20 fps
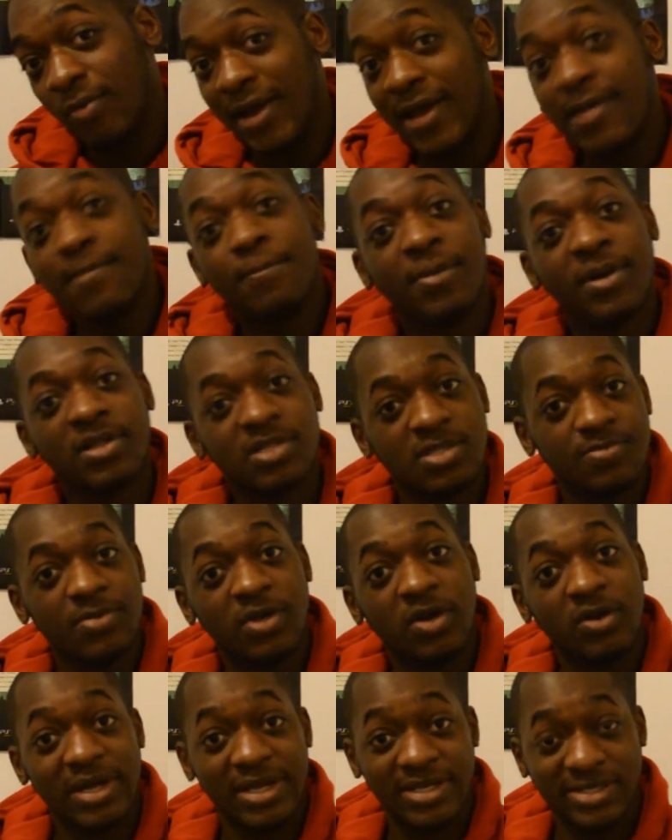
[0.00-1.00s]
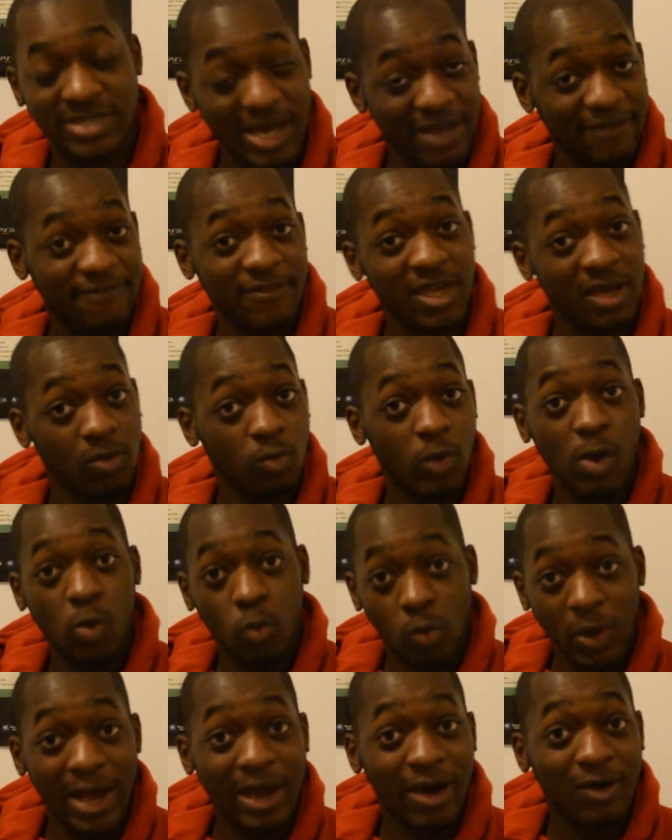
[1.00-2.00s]
it went, but to be honest, I think it
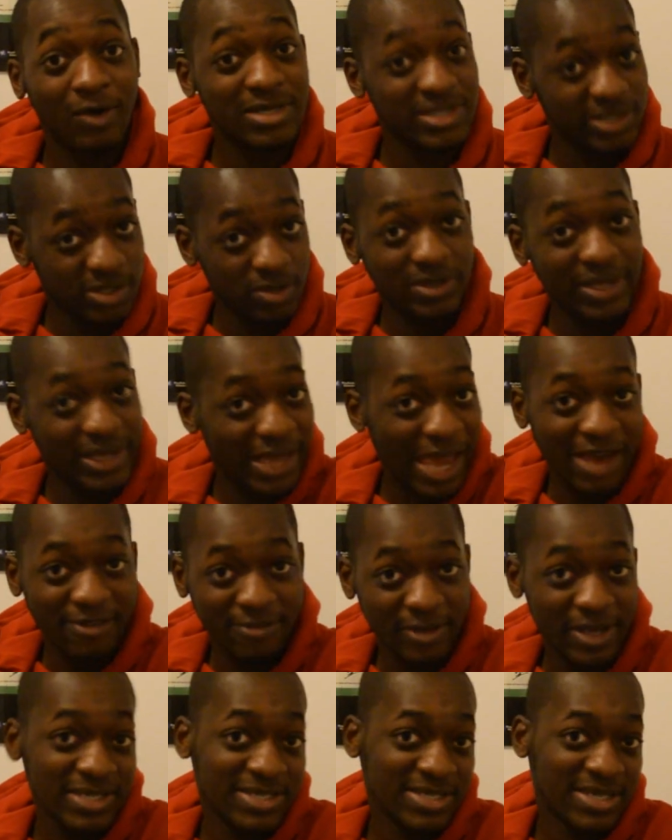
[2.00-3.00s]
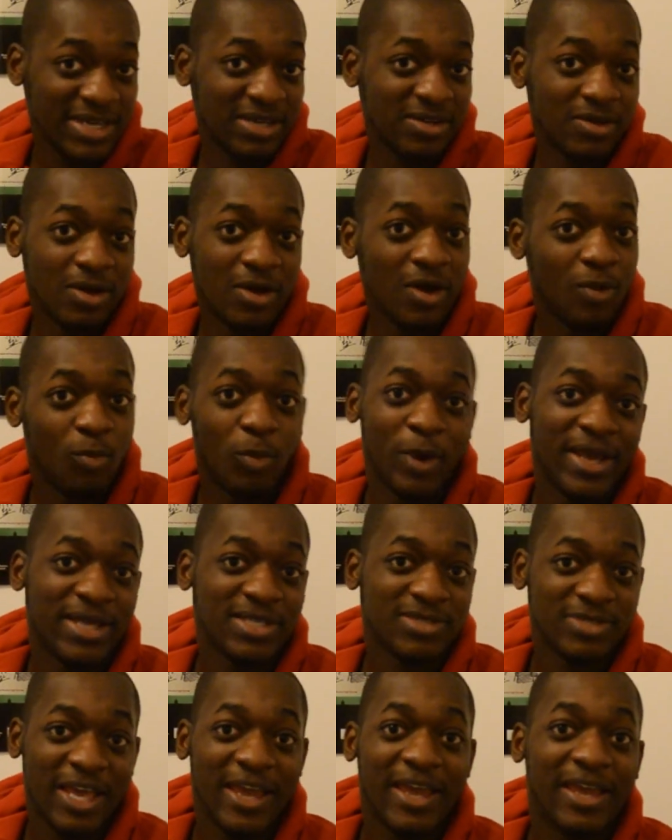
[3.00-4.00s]
went well until the cafe scene where
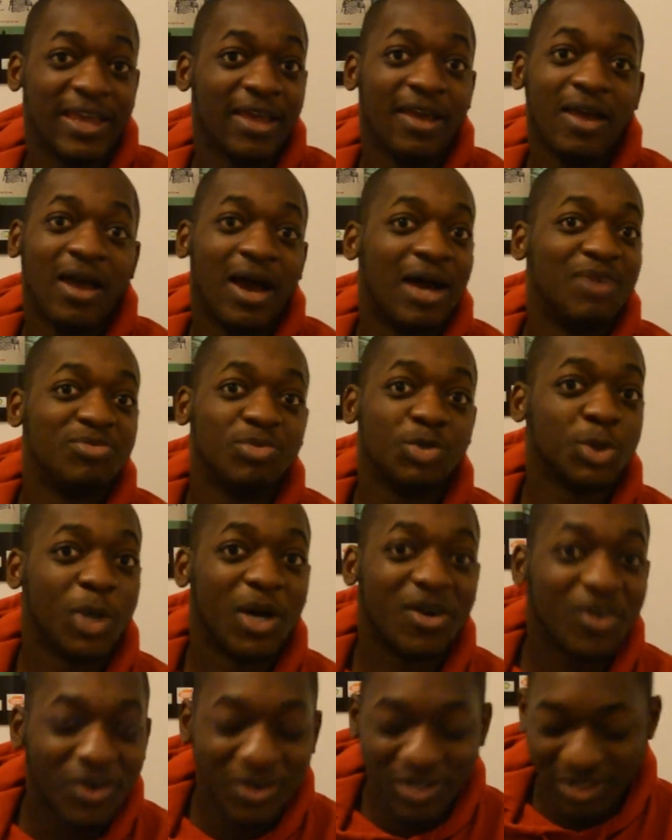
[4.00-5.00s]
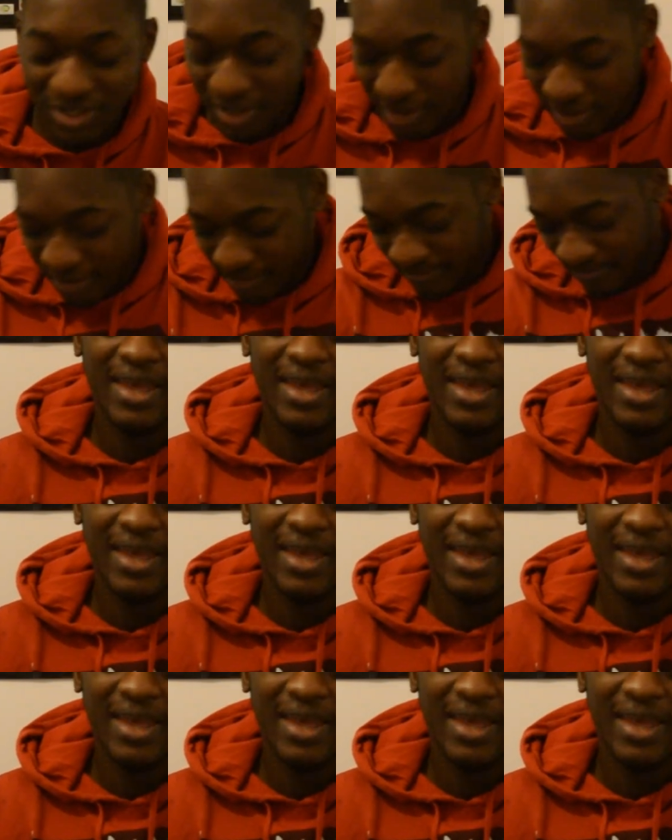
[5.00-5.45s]
he's saying, I'm drunk on you.